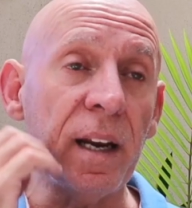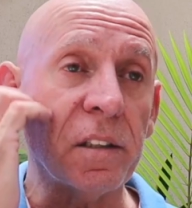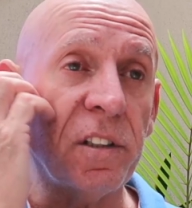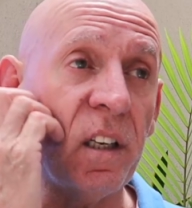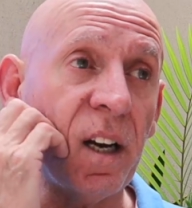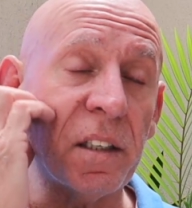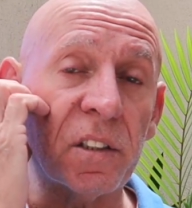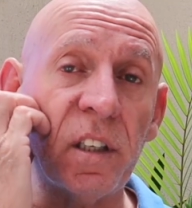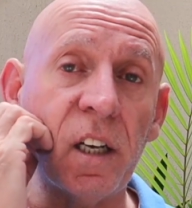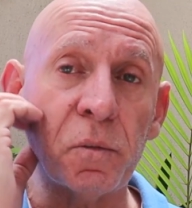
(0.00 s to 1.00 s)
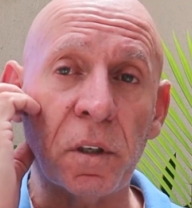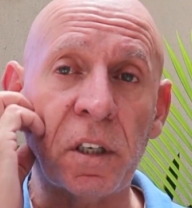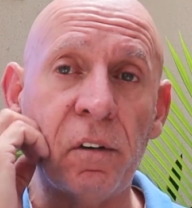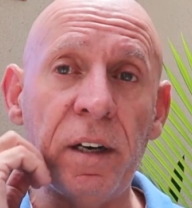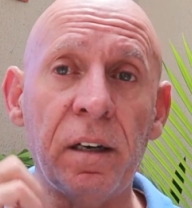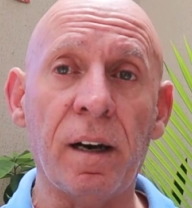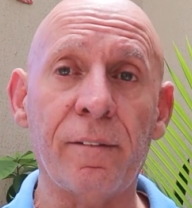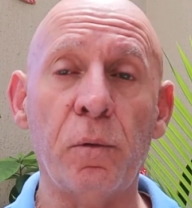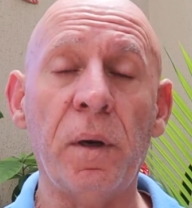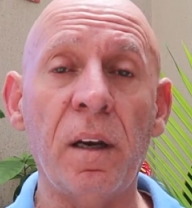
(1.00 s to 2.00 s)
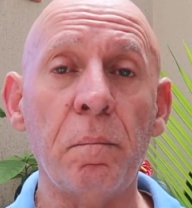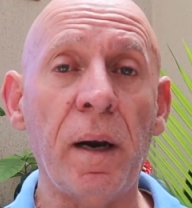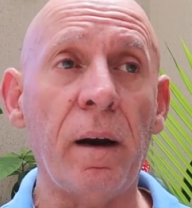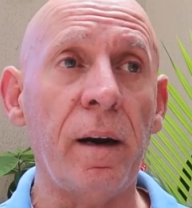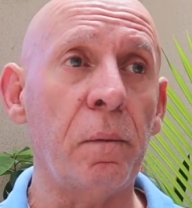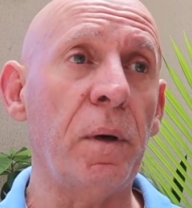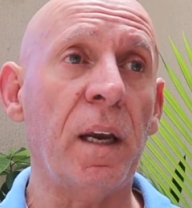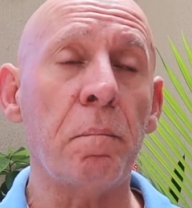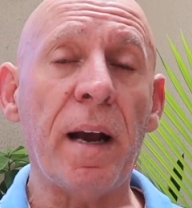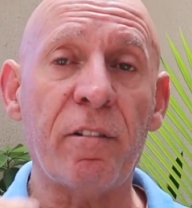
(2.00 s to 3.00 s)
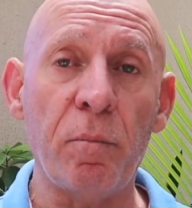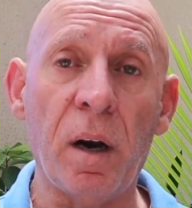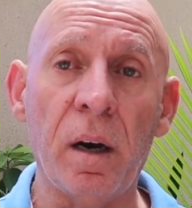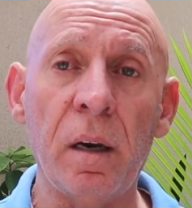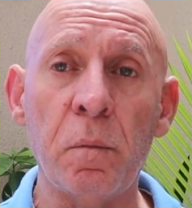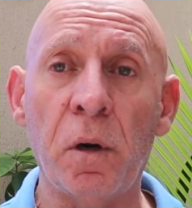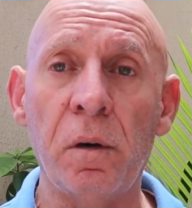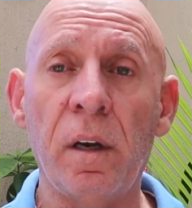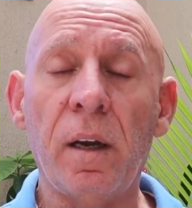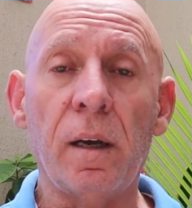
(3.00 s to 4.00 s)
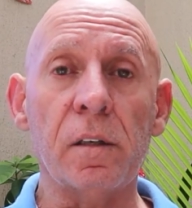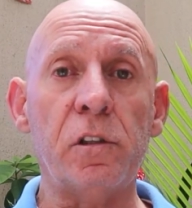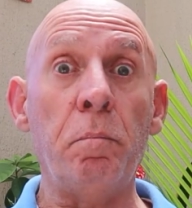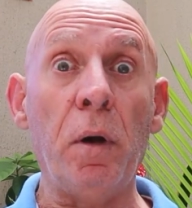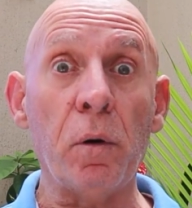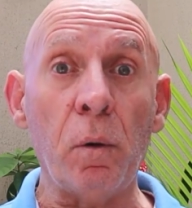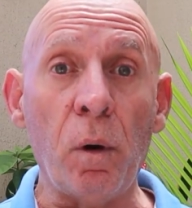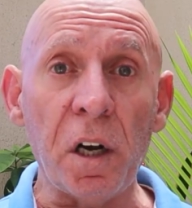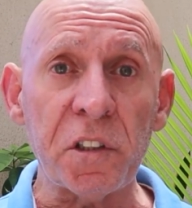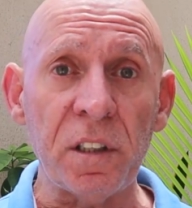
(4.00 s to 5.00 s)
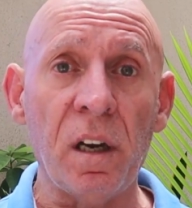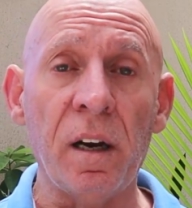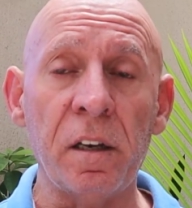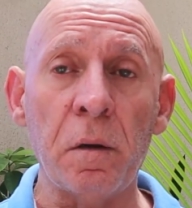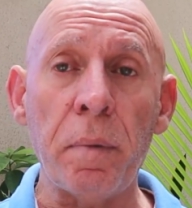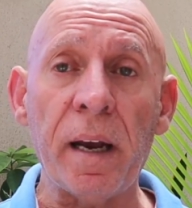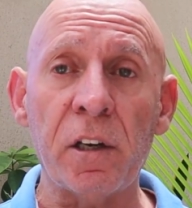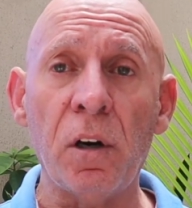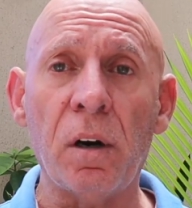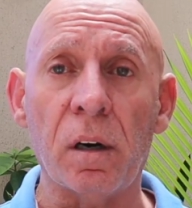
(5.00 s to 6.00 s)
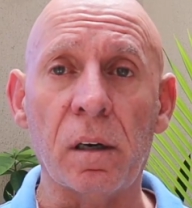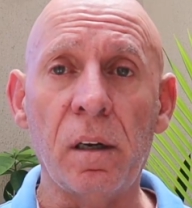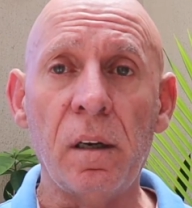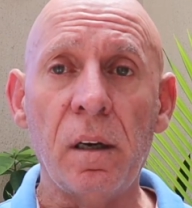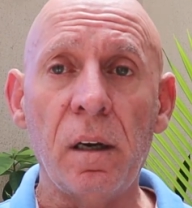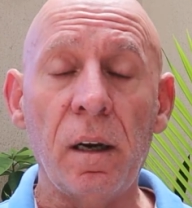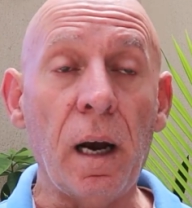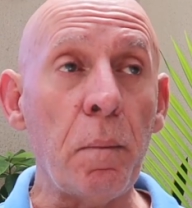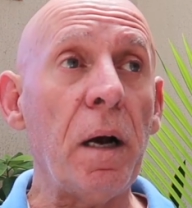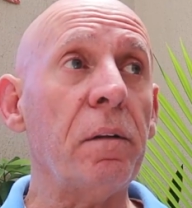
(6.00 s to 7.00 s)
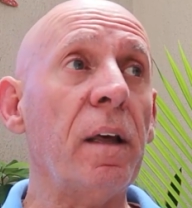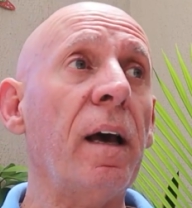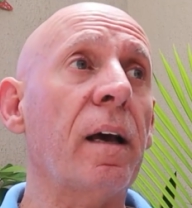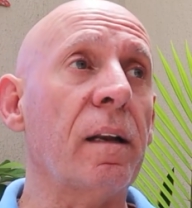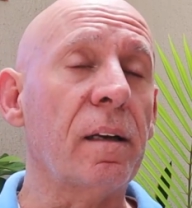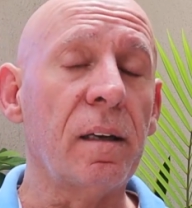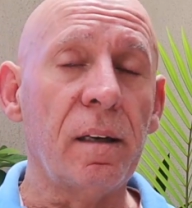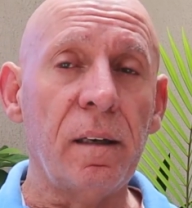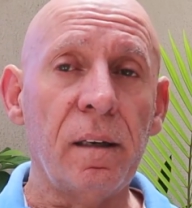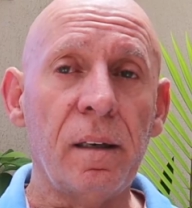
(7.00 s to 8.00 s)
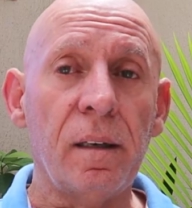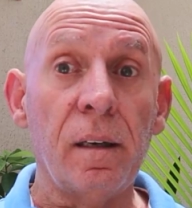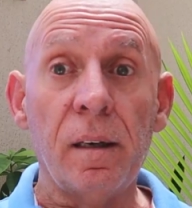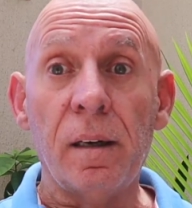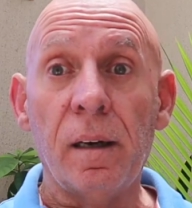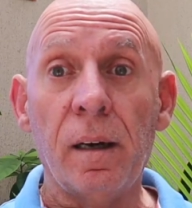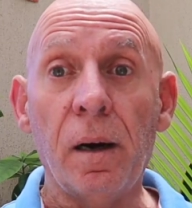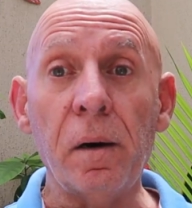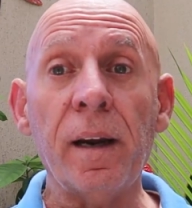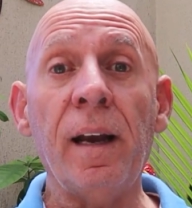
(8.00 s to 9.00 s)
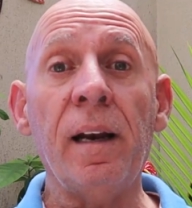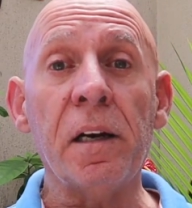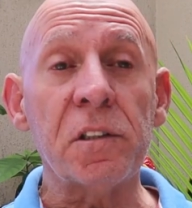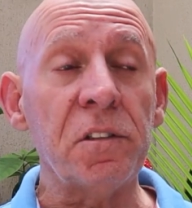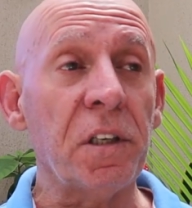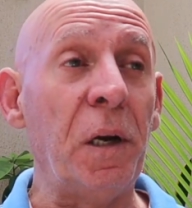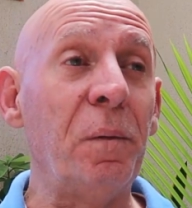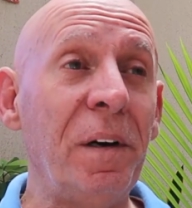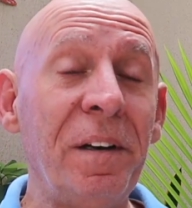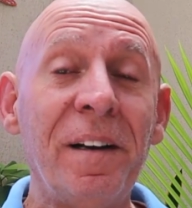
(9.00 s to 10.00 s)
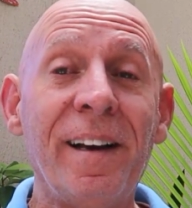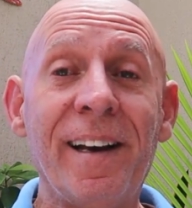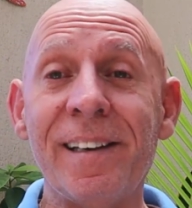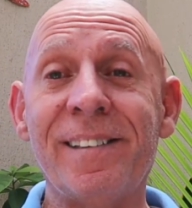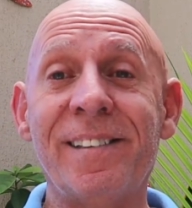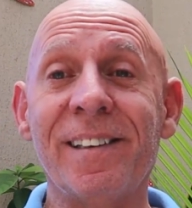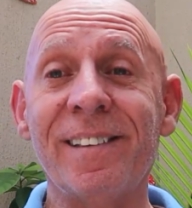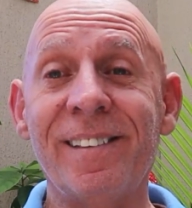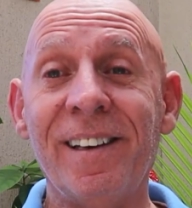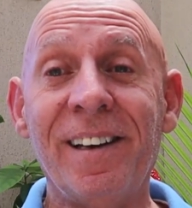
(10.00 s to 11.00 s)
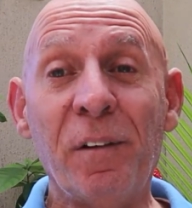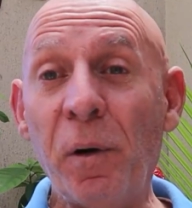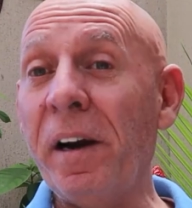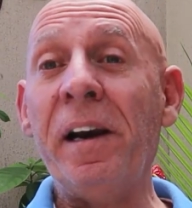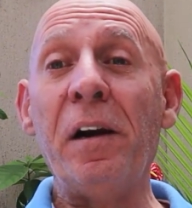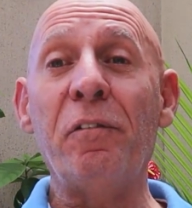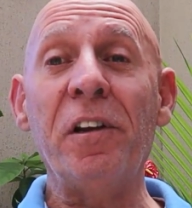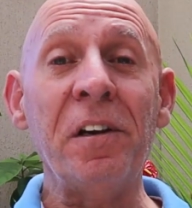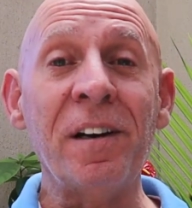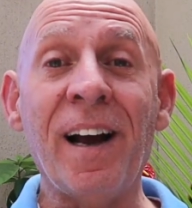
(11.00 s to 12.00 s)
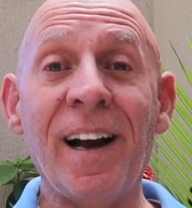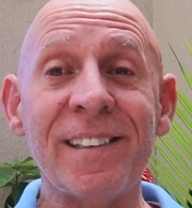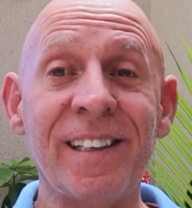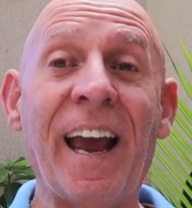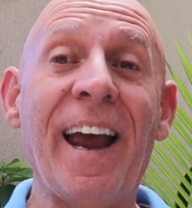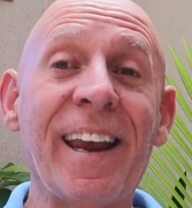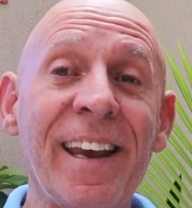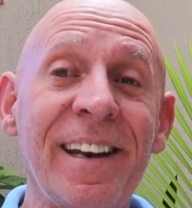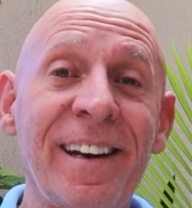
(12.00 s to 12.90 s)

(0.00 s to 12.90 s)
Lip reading: get to the United States with Karina, after we get married and we get back from our honeymoon, is to build a washing line in the backyard. How about that? Okay, ladies and gentlemen, it's just, we're here for you guys. Hang in